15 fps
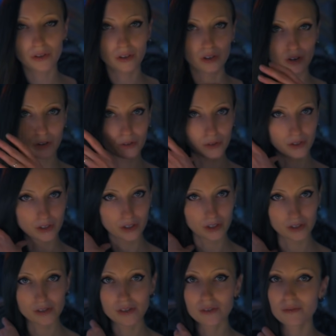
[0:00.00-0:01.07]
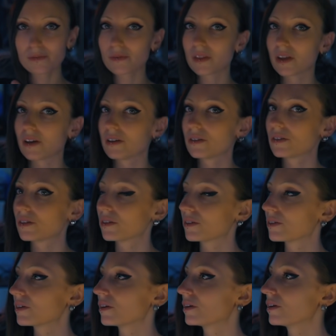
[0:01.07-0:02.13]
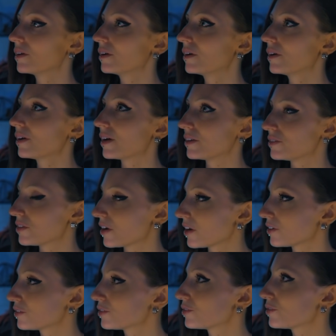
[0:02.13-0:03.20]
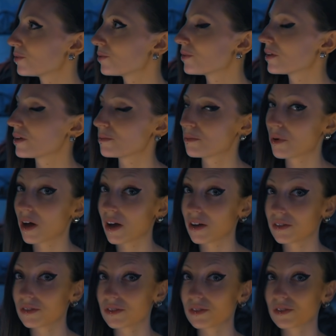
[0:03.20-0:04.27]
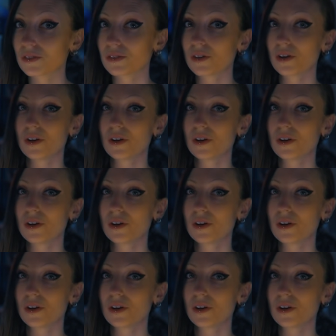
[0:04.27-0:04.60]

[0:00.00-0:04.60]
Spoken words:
the cartridges that attach to the masks